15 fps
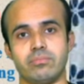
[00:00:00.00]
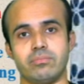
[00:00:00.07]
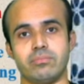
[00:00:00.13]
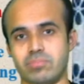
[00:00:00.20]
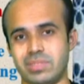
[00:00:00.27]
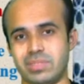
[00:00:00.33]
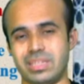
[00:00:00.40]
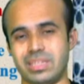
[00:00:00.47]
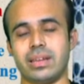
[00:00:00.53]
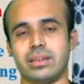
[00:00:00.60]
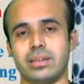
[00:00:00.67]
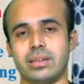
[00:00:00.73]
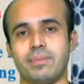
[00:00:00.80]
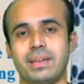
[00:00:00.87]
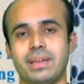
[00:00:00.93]
they
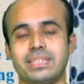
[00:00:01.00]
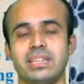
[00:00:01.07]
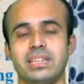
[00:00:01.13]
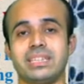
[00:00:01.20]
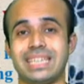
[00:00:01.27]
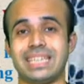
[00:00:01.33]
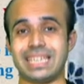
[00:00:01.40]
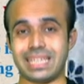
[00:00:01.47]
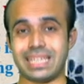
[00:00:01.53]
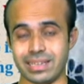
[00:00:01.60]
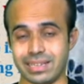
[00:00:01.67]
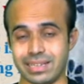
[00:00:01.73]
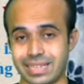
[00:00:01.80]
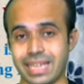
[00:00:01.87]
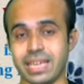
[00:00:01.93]
are facility
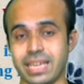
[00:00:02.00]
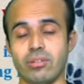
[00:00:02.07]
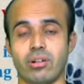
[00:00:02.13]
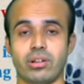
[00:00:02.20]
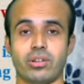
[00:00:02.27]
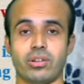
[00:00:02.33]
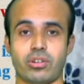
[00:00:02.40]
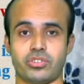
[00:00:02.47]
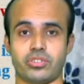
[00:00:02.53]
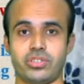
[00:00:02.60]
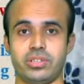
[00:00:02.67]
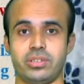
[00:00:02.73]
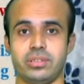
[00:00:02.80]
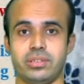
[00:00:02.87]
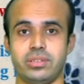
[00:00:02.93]
taking or not.
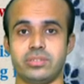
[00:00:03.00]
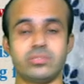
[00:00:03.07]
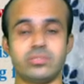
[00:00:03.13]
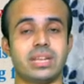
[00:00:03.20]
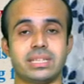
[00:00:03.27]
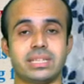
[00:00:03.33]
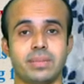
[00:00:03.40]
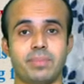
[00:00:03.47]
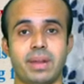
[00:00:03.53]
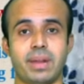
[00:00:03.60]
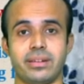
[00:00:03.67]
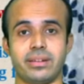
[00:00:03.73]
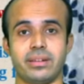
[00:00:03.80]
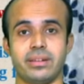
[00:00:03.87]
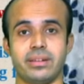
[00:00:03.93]
So doesn't
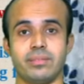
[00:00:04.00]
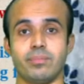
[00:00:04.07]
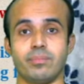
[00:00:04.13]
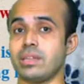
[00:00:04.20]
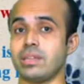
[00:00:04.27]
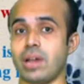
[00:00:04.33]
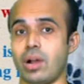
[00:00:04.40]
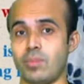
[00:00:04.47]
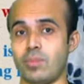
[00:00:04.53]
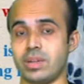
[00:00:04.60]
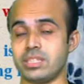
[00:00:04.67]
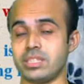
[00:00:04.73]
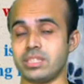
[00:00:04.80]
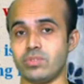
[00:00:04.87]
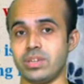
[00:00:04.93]
matter. But how
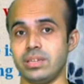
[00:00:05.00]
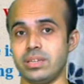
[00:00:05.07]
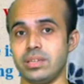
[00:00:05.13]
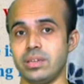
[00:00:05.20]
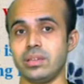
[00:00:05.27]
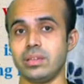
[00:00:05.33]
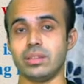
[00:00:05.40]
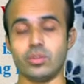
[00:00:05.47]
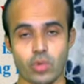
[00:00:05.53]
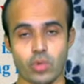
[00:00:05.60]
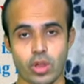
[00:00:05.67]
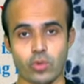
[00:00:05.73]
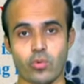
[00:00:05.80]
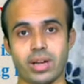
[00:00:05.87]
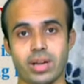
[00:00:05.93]
much indeed do we
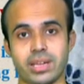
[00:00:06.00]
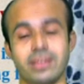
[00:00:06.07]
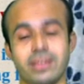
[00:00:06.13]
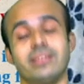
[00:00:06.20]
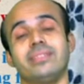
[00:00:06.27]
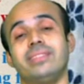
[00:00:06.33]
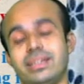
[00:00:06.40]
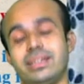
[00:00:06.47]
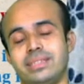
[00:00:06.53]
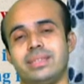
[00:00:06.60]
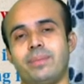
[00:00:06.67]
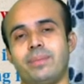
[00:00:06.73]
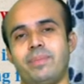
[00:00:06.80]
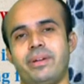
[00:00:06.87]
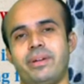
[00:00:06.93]
work, that is
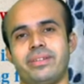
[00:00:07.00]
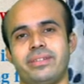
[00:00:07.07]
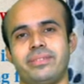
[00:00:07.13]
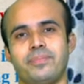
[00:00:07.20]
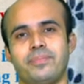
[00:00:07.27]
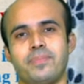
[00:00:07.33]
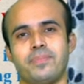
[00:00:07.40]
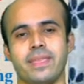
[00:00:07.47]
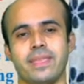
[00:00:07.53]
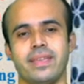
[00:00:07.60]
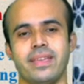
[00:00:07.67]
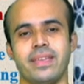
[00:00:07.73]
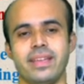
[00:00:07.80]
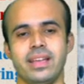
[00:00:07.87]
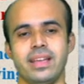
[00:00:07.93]
the matter.
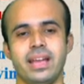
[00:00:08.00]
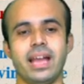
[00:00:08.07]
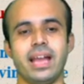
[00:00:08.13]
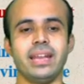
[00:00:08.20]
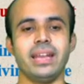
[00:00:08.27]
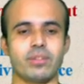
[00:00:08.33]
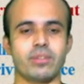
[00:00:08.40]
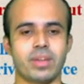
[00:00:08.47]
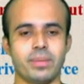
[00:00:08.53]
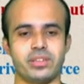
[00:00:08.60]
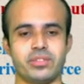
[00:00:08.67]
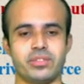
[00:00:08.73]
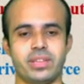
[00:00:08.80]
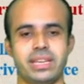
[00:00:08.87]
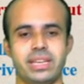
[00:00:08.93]
And now coming
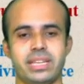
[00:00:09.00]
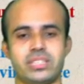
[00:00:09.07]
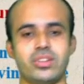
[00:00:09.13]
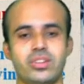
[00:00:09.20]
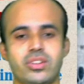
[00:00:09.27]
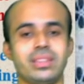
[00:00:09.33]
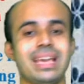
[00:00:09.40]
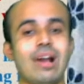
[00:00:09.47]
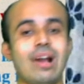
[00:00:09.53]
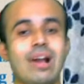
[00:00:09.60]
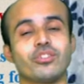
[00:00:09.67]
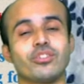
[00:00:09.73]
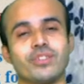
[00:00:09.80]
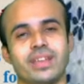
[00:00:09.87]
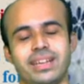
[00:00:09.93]
to the next one, the
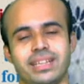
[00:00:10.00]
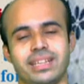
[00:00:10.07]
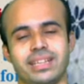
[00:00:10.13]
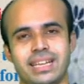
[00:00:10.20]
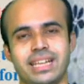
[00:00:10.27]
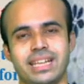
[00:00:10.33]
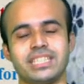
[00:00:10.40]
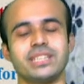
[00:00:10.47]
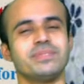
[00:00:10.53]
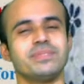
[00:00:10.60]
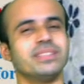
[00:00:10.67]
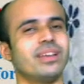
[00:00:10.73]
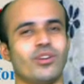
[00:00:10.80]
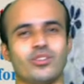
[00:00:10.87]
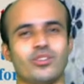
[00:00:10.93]
autocratic leaderships.
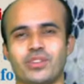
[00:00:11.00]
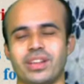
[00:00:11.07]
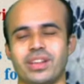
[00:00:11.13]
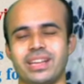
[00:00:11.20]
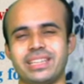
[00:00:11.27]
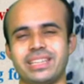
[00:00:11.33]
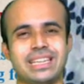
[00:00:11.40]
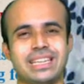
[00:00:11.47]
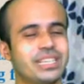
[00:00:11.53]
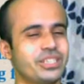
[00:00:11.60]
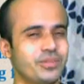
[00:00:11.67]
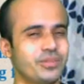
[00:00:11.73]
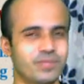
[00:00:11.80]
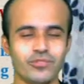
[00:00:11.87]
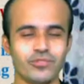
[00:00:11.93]
The autocratic
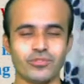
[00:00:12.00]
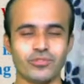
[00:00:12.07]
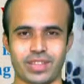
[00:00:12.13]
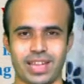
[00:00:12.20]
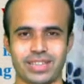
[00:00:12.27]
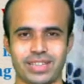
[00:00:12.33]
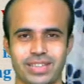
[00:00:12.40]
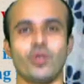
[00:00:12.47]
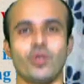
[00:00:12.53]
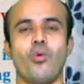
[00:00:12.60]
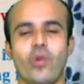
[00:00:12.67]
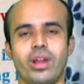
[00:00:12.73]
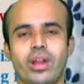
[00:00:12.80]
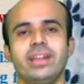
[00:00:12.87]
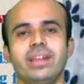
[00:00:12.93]
leaderships, you know that, where